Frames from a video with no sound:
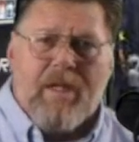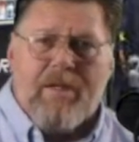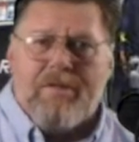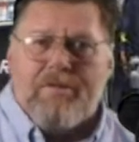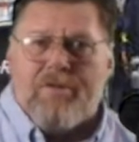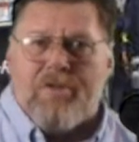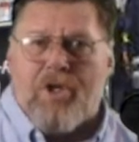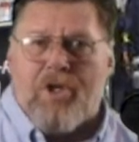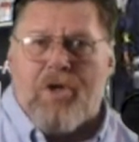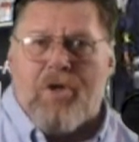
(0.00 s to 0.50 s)

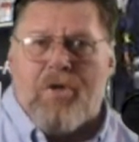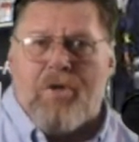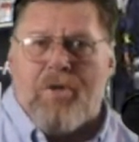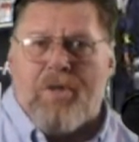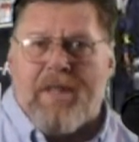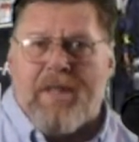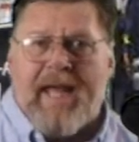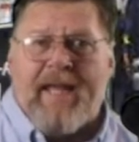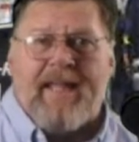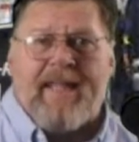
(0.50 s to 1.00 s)
So
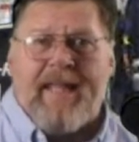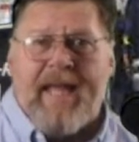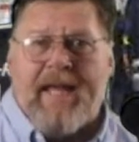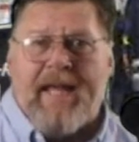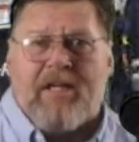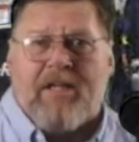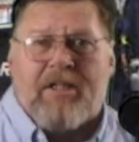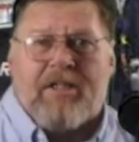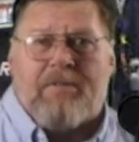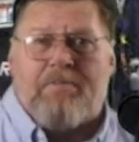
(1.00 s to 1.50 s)
that
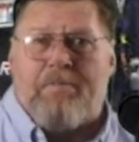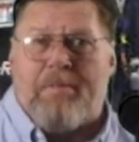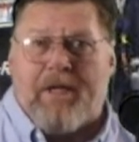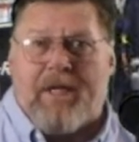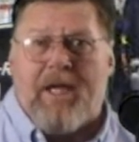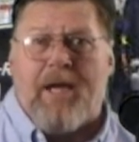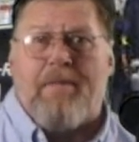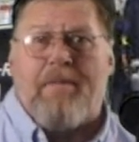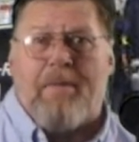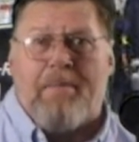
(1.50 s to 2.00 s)
could
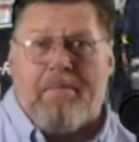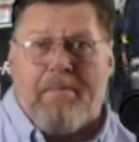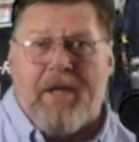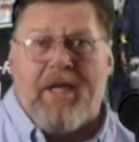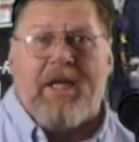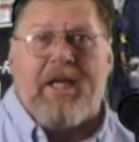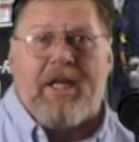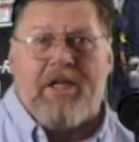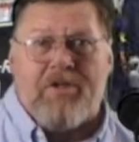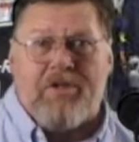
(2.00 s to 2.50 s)
become a
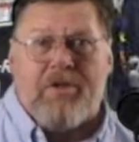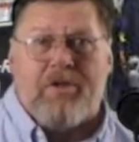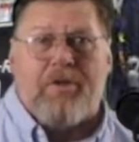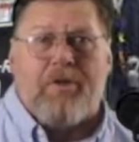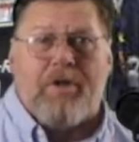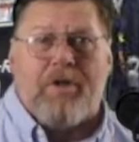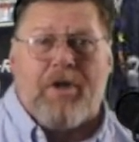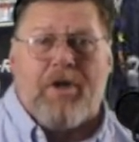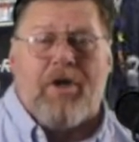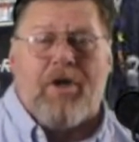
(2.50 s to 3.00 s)
big issue
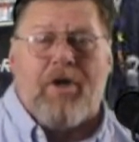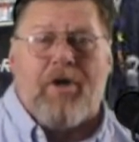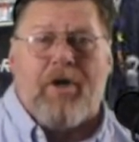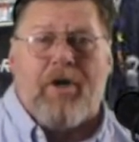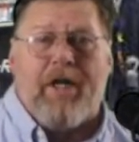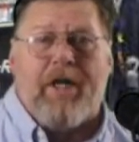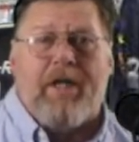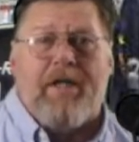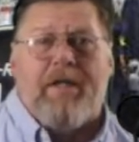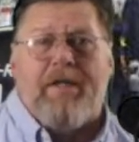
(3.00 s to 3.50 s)
in a
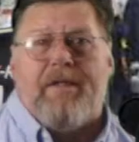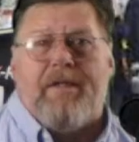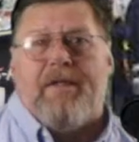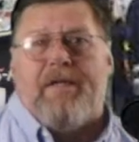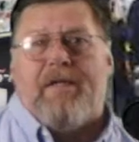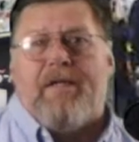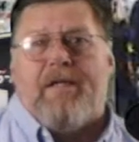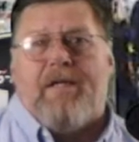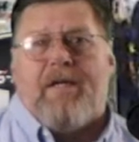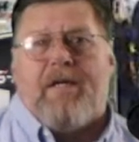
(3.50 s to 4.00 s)
hurry.
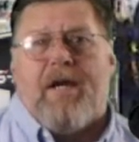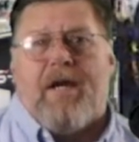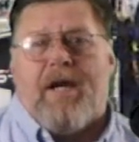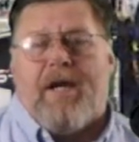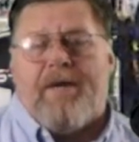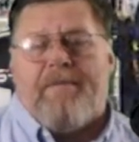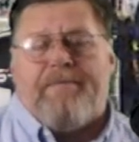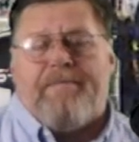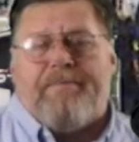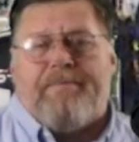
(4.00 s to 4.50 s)

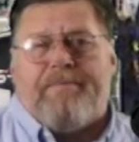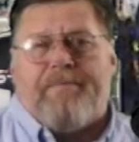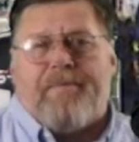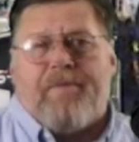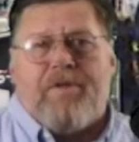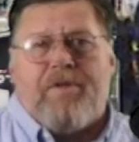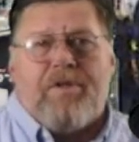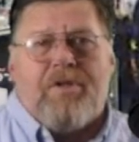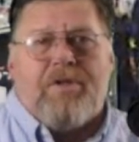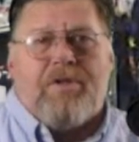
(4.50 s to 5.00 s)

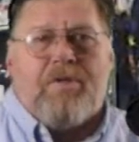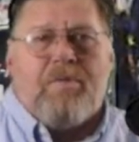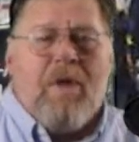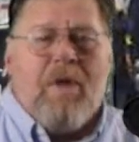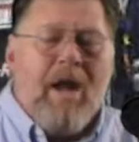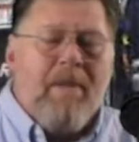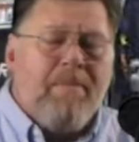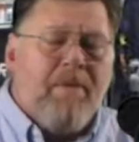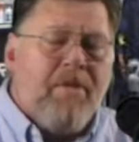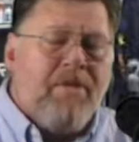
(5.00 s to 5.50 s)

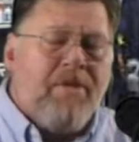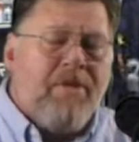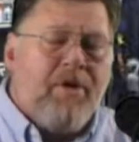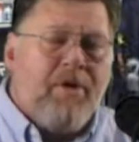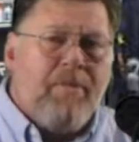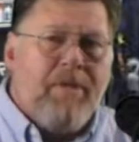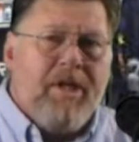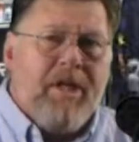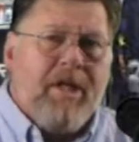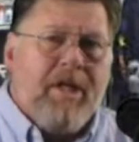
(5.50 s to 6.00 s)

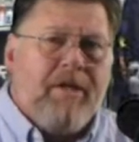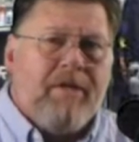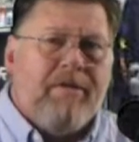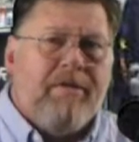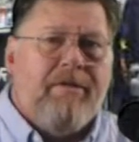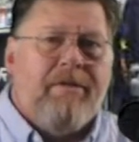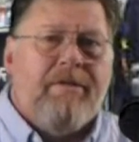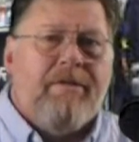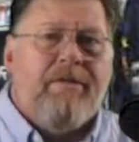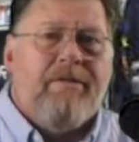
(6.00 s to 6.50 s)
Hypothermia,
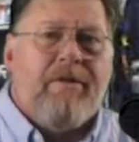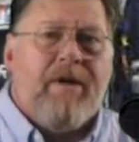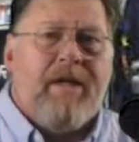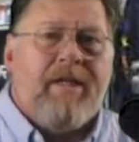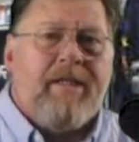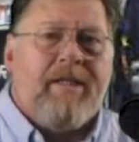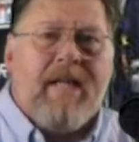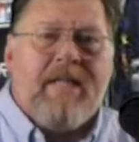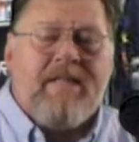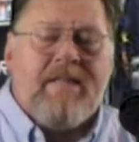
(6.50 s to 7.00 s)
right?
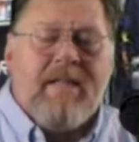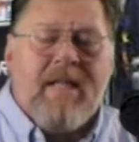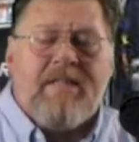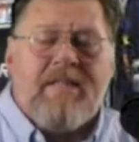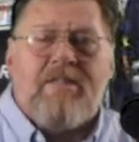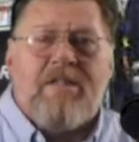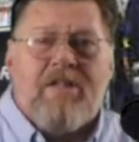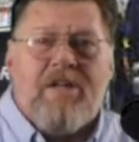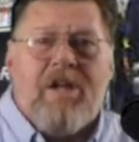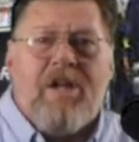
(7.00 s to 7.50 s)

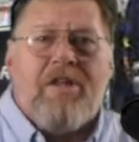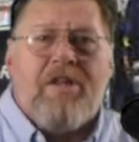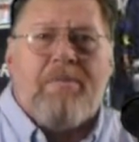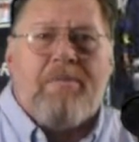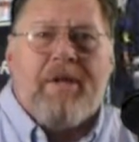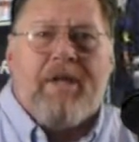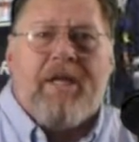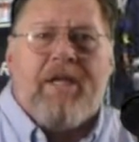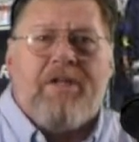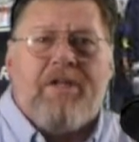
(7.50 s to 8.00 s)
That's another
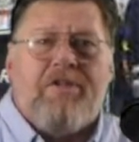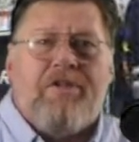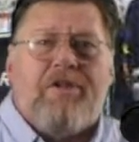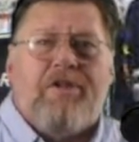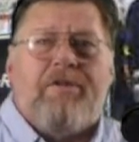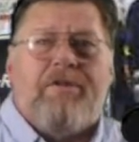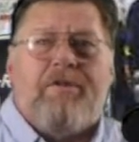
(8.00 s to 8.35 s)
big issue.